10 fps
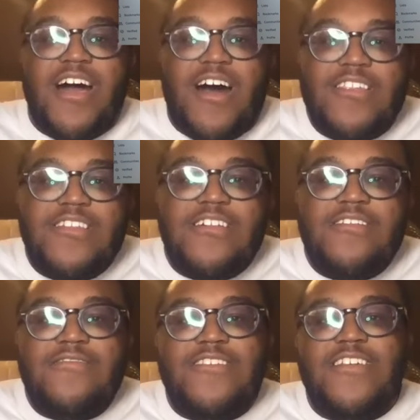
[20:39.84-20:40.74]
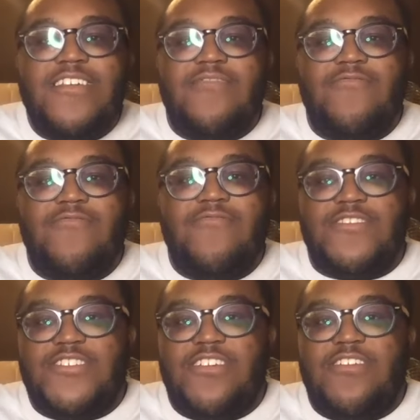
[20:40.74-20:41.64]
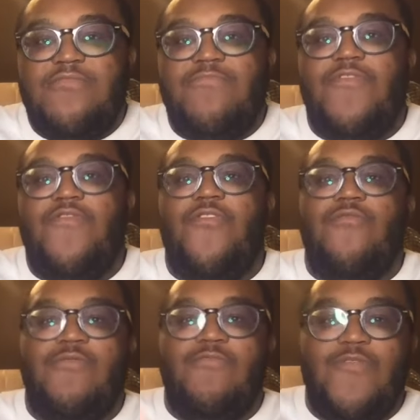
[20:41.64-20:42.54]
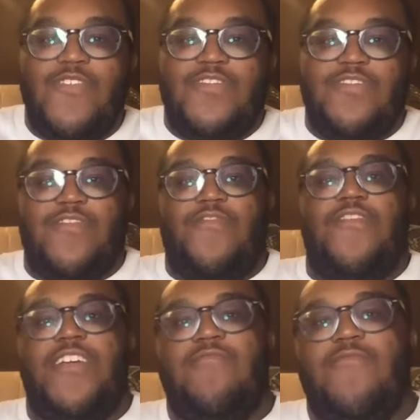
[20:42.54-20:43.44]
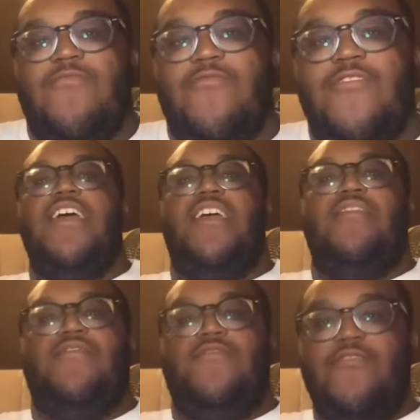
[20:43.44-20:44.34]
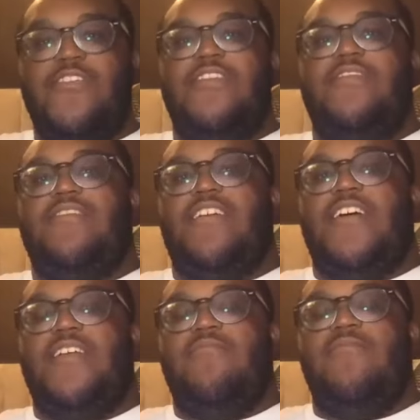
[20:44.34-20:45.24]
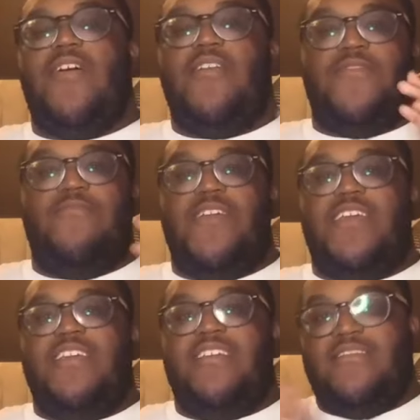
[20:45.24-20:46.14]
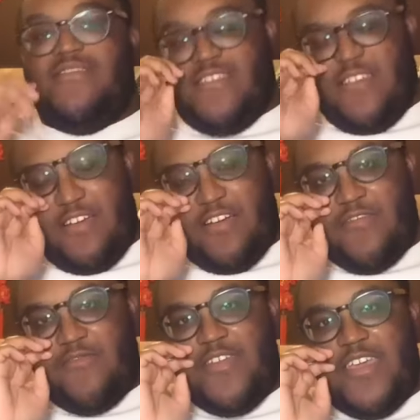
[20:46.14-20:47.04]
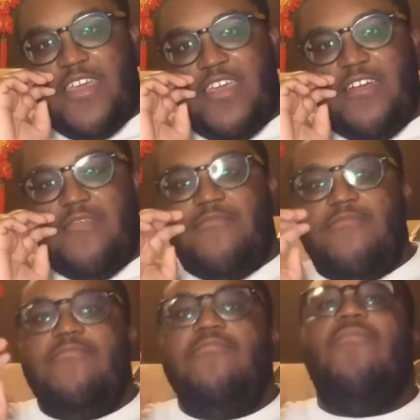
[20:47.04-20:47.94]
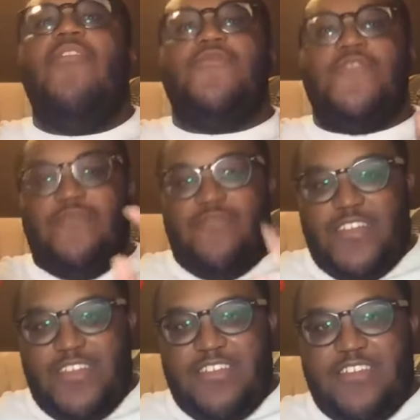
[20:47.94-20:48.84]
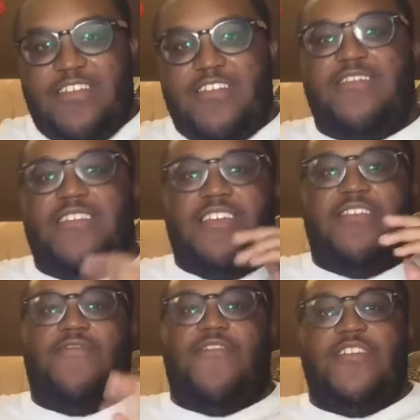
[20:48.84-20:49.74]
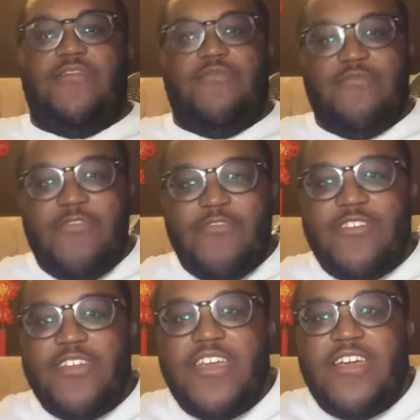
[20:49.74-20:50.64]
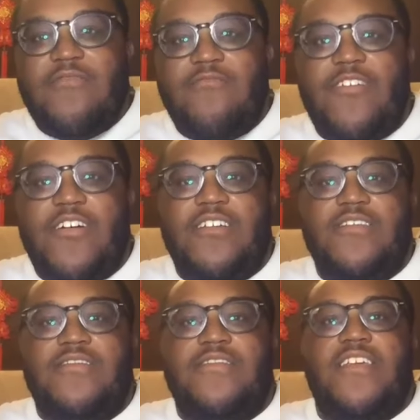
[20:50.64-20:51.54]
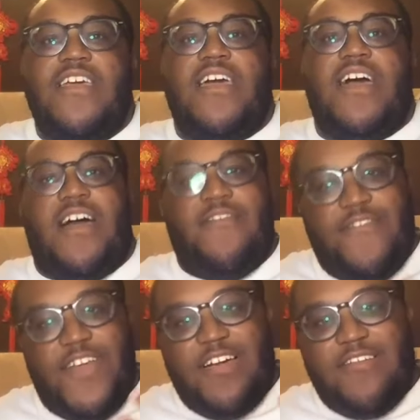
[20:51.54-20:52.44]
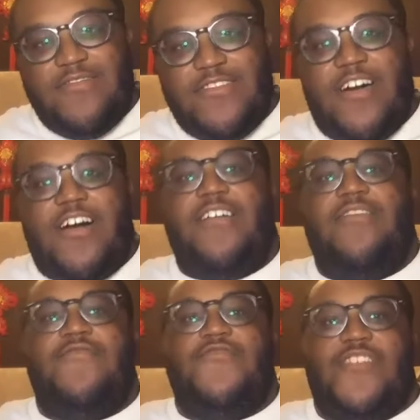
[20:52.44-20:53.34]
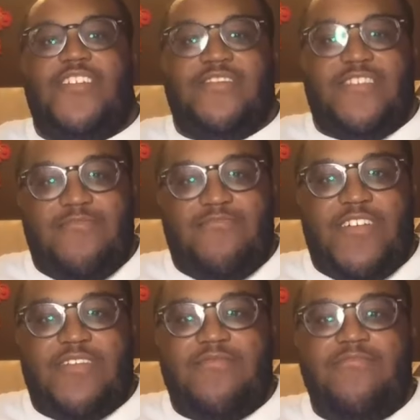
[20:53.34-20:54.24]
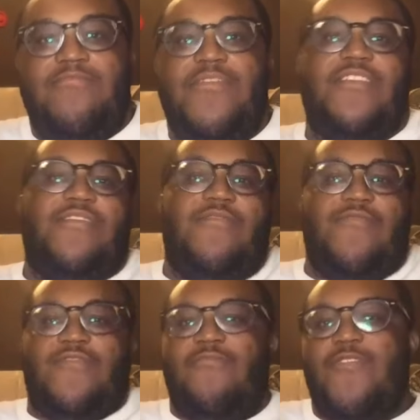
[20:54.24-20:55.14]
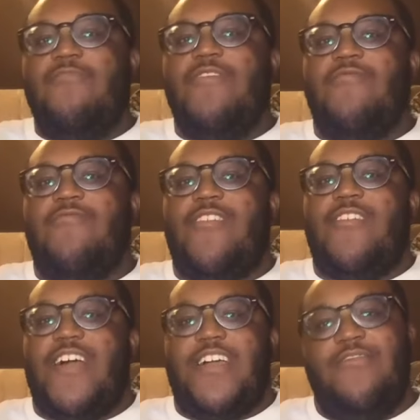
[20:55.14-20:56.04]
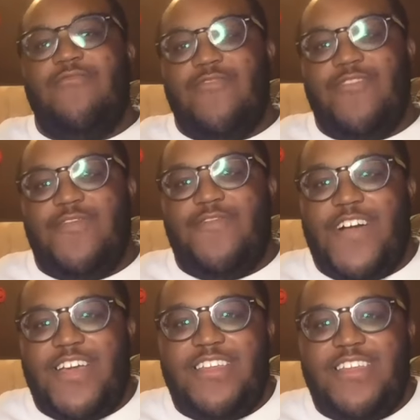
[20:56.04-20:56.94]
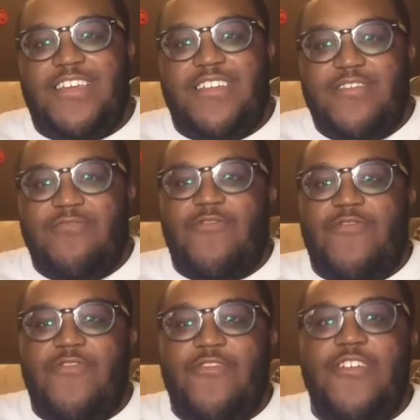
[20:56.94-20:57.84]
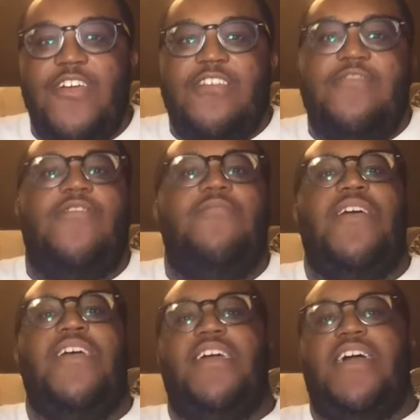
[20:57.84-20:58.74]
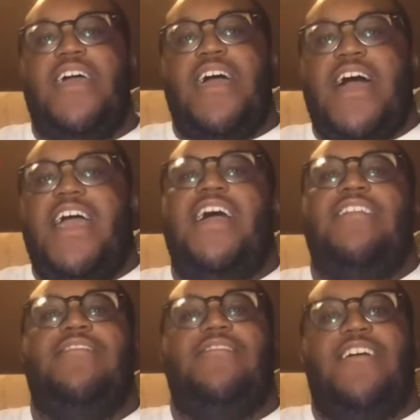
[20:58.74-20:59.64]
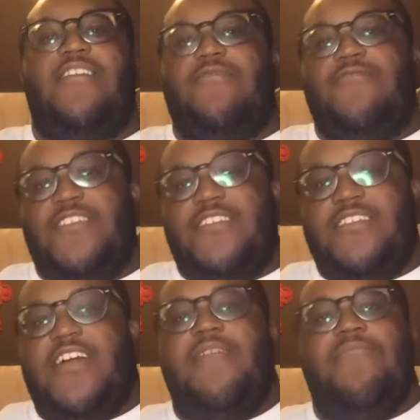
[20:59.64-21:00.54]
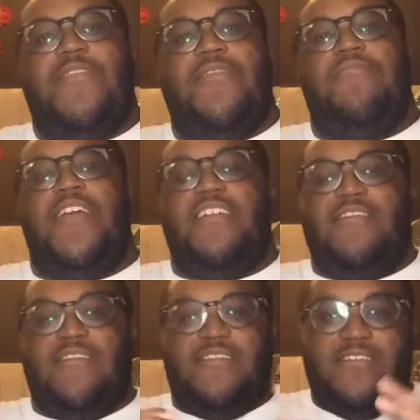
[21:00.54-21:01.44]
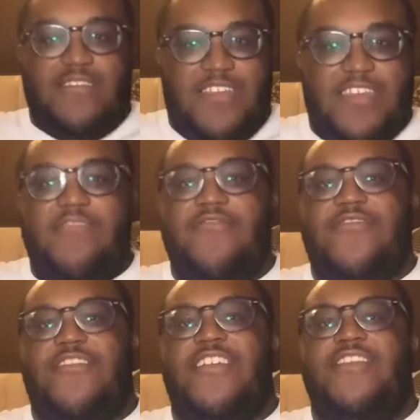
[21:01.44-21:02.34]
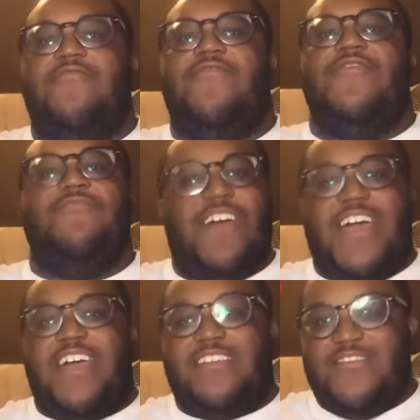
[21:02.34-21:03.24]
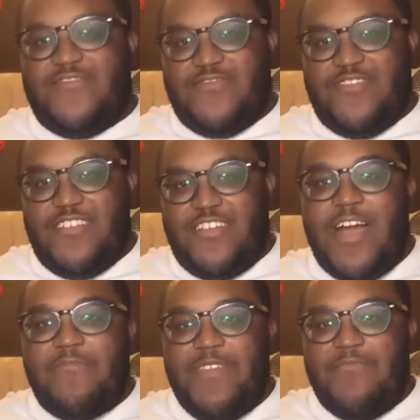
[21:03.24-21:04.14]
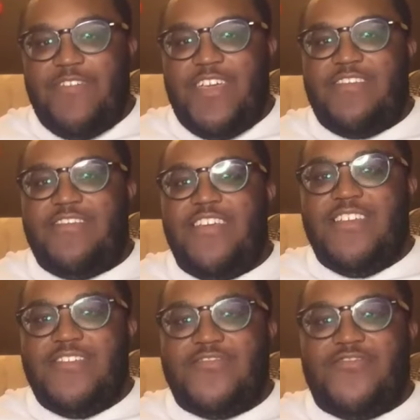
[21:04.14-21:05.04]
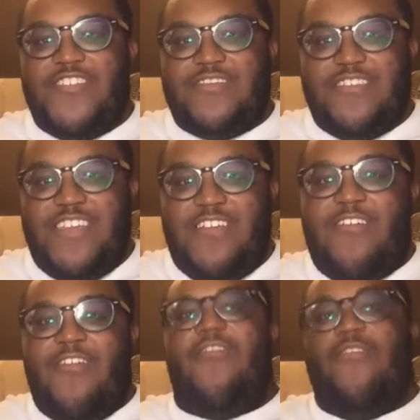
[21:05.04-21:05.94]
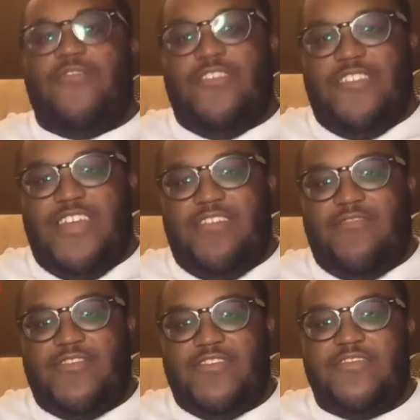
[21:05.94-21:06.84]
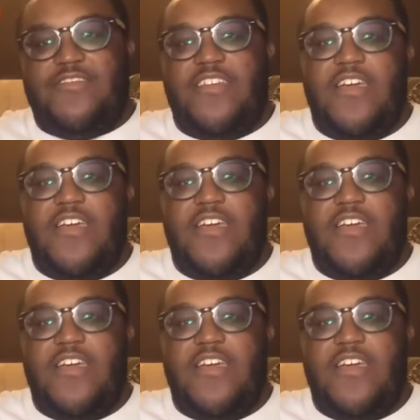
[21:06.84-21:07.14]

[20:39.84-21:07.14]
Another thing I want to share before we move into the Flame report is during this time of the makings of mostly Run and Gun and the Flinko report was I found the auto translate button, because there was a moment where I couldn't really find it a year before. So it meant I had to not only copy and paste the English language, but I had to tra- copy and paste to translate all the languages.